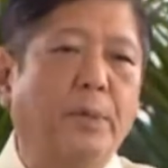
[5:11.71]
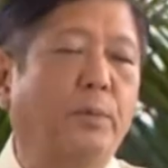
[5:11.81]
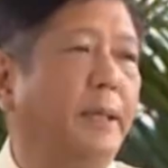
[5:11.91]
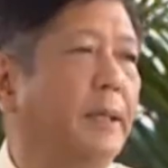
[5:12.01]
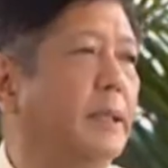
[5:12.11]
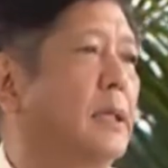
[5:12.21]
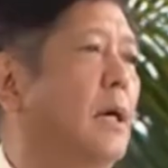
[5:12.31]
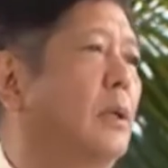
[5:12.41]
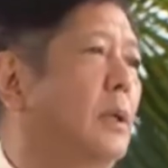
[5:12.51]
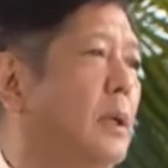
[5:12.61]
with
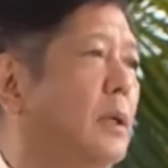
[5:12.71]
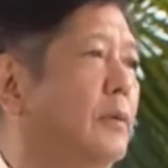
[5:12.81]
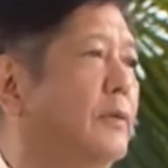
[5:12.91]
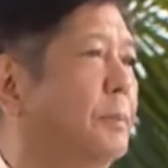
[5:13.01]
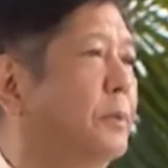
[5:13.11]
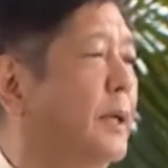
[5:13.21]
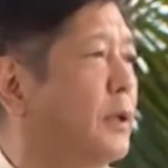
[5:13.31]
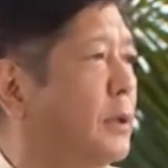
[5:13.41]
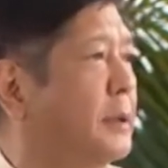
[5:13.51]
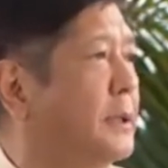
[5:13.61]
all of the
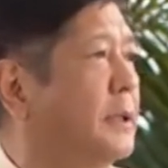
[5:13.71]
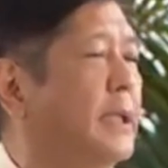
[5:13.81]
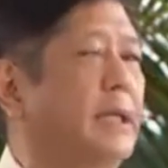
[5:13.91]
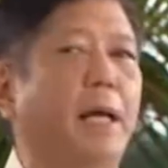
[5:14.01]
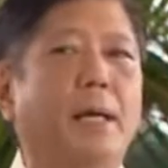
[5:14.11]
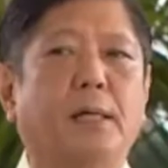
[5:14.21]
priority